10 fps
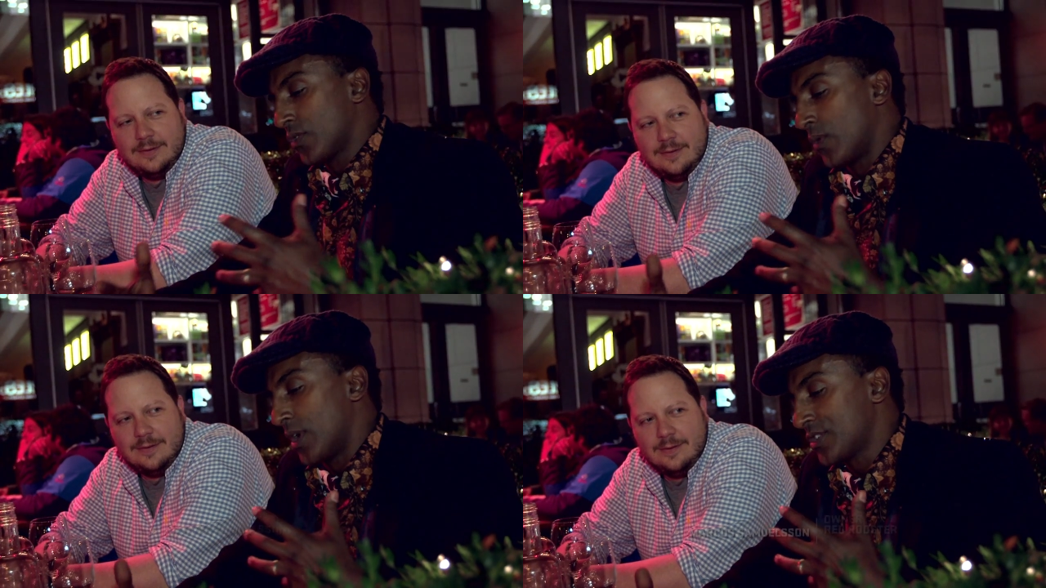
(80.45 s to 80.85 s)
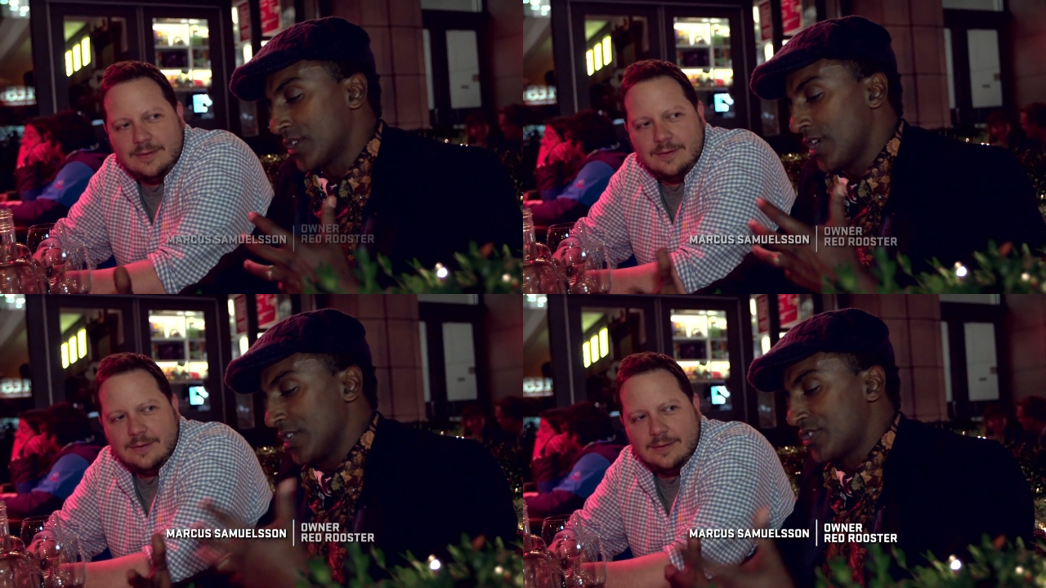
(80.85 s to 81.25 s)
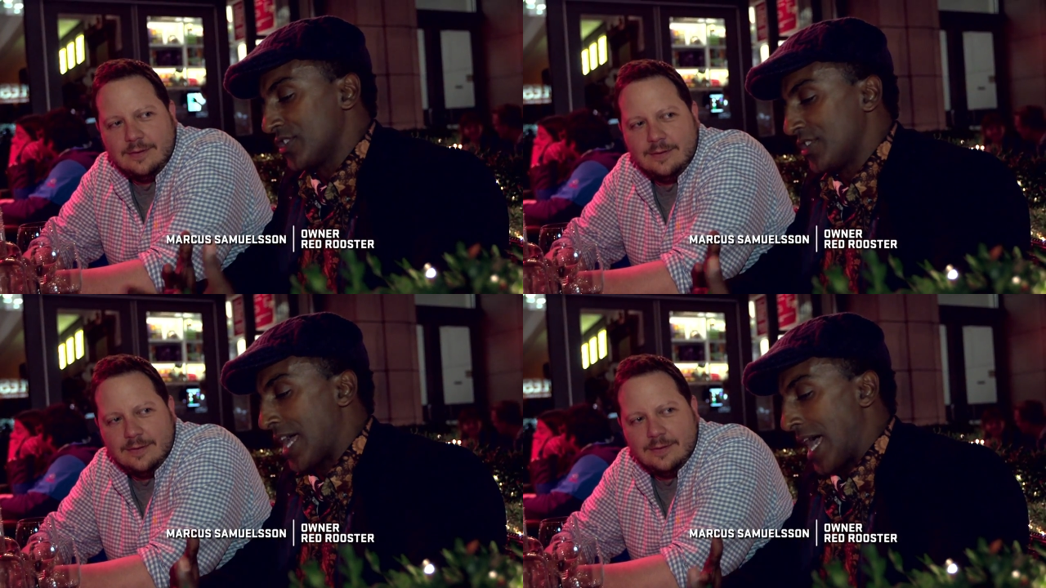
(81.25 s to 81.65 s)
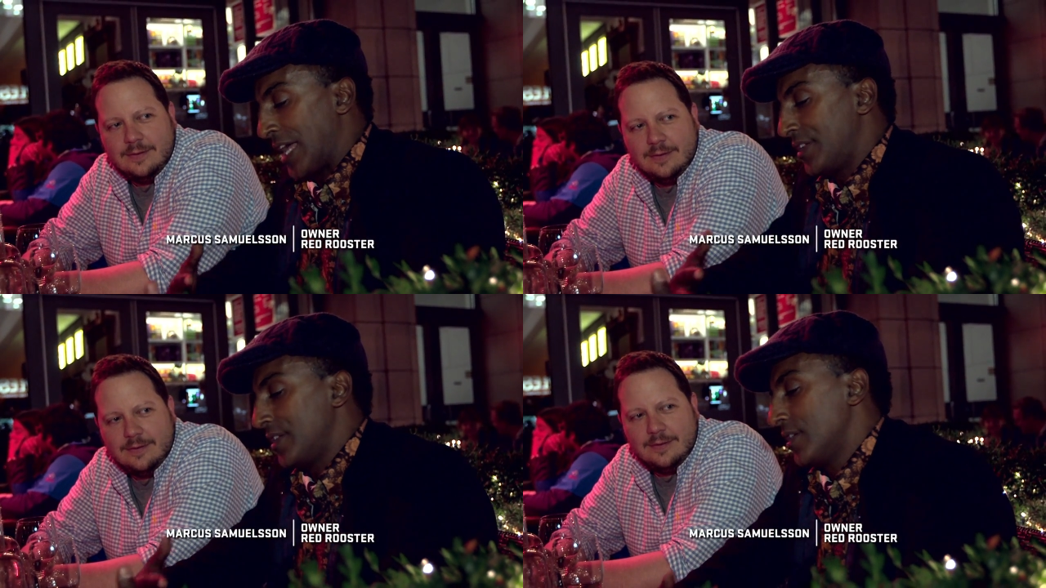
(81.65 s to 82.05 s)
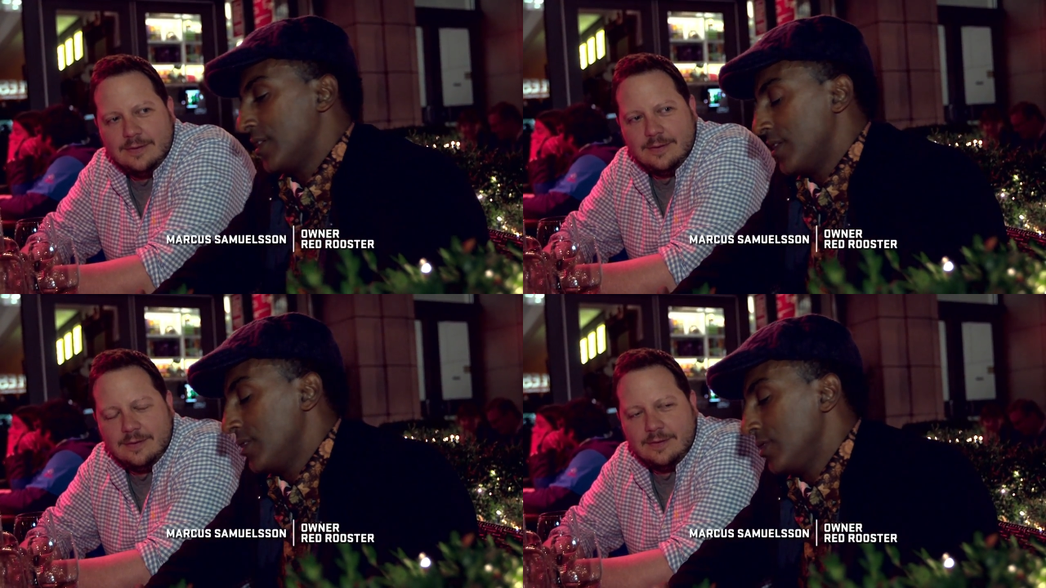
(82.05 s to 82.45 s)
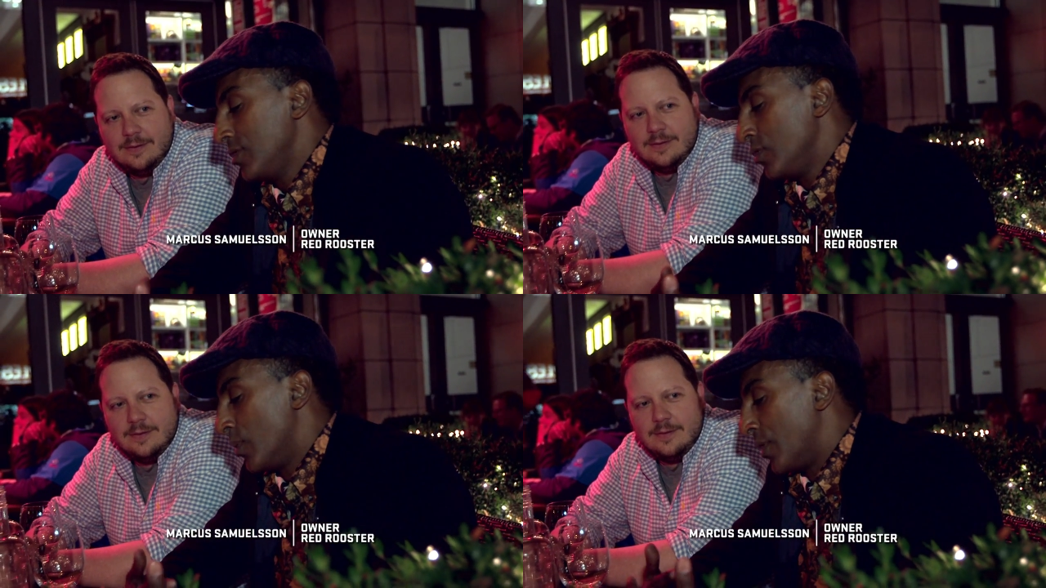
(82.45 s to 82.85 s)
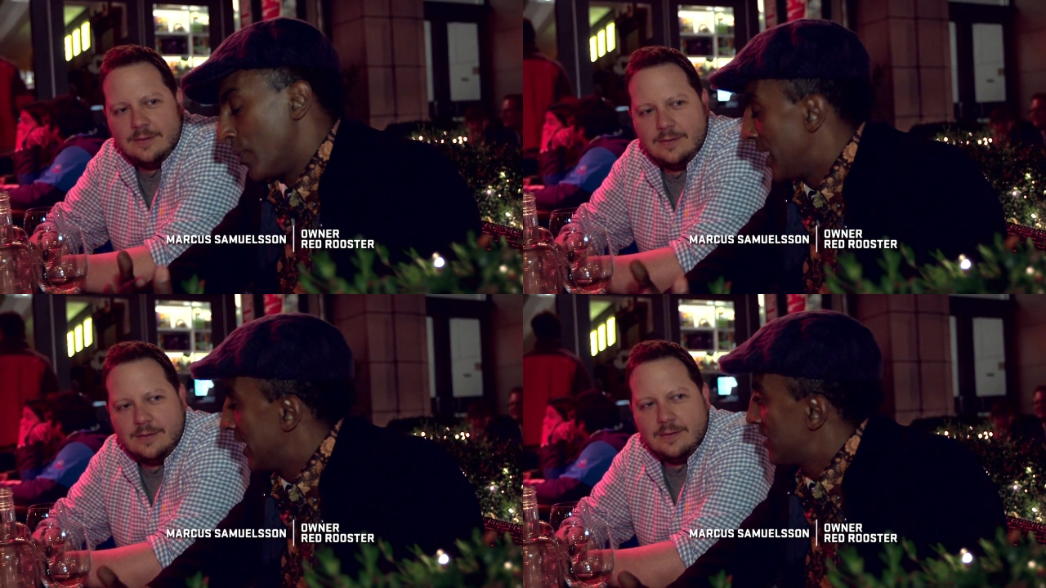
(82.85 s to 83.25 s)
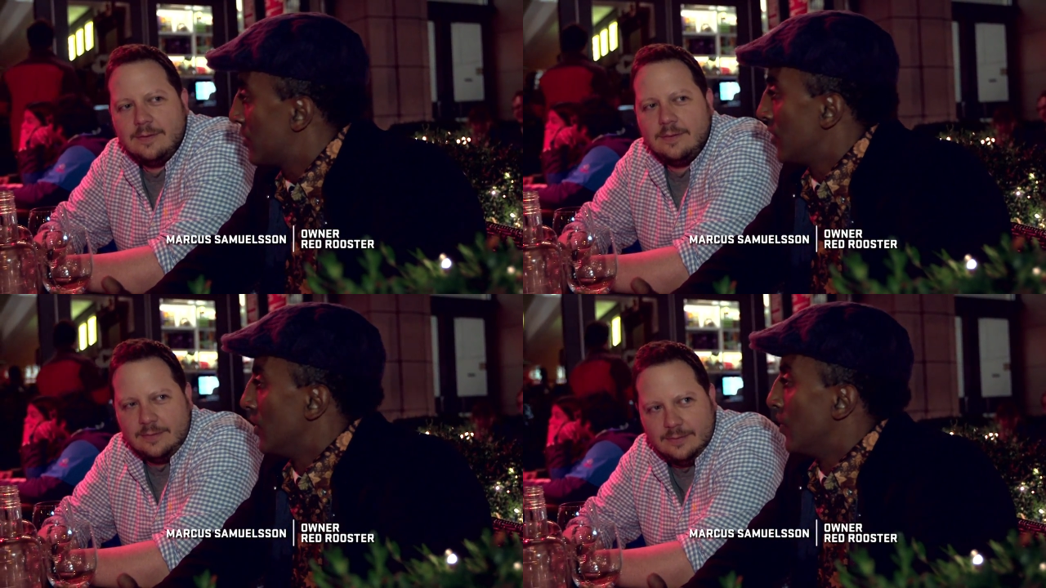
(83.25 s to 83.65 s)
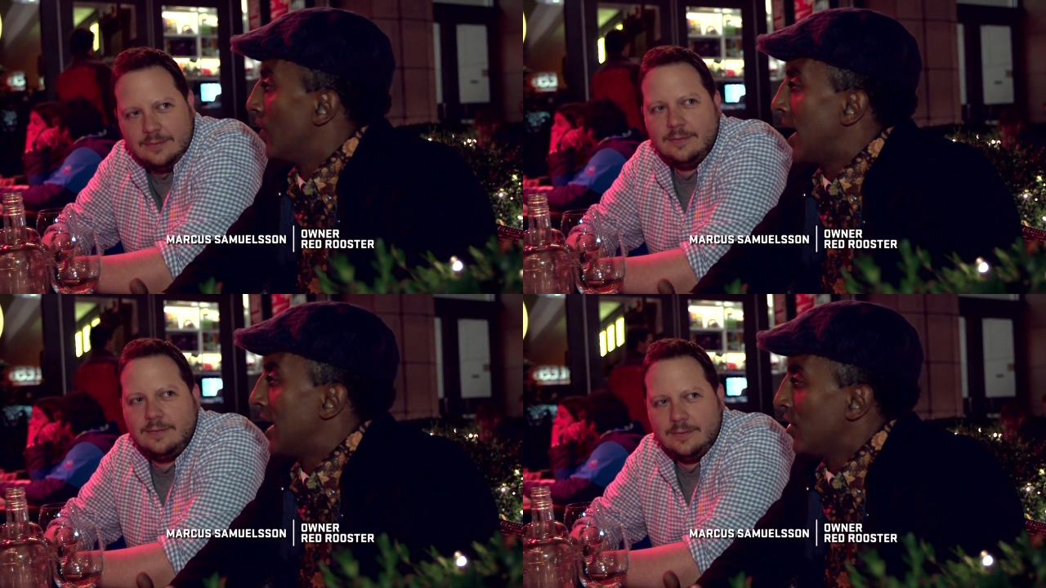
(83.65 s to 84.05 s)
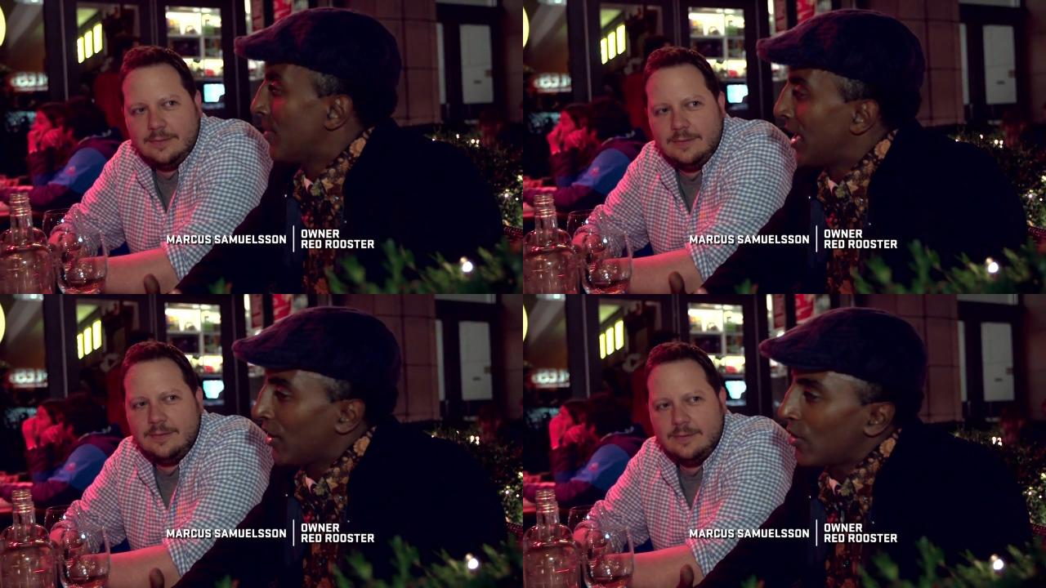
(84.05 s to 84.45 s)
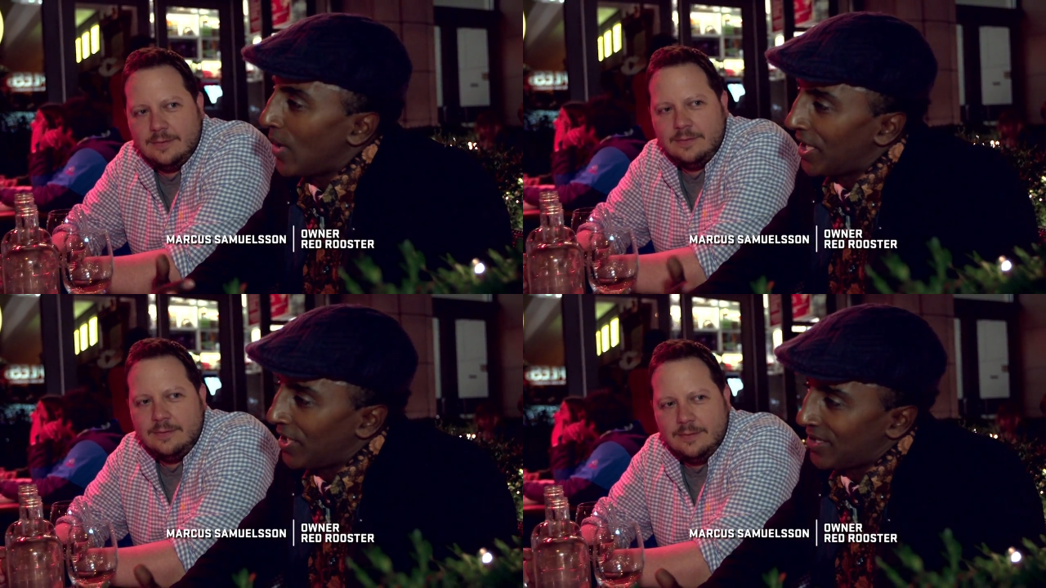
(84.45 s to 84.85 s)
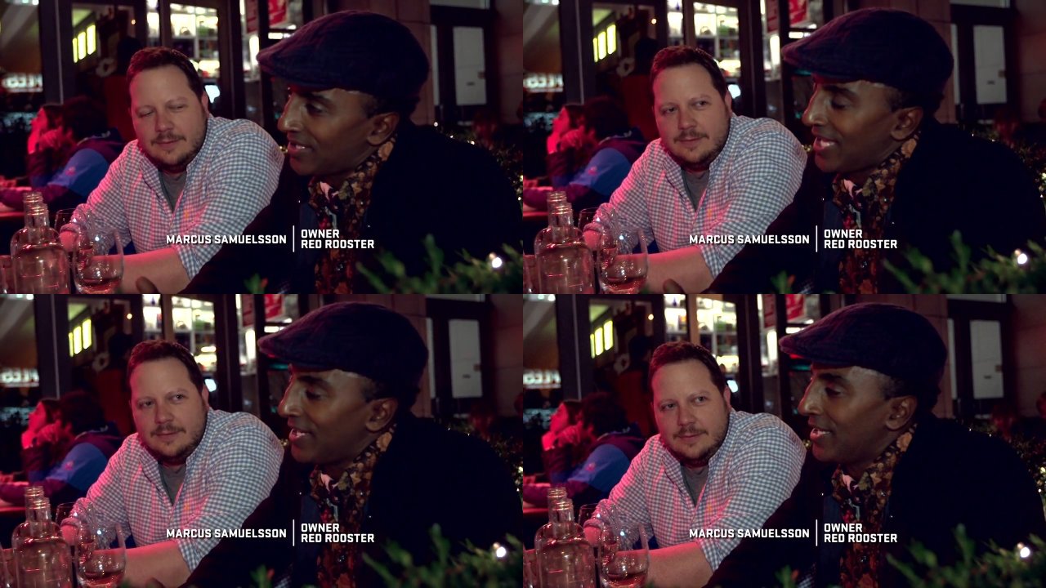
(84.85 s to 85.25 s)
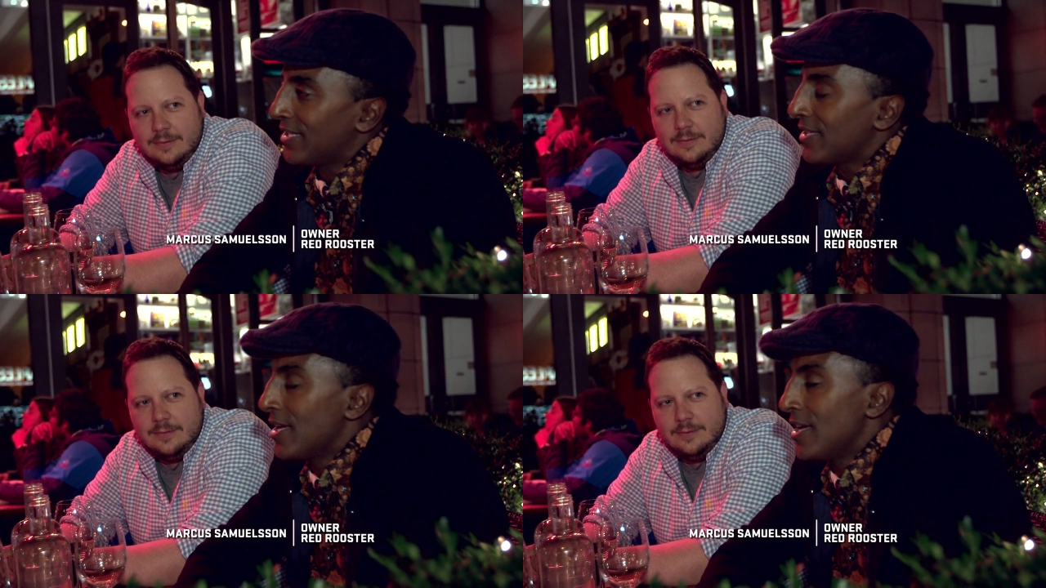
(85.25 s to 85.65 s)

Speaker 1: towards a culture that you want to relate to, and you might not quite understand it.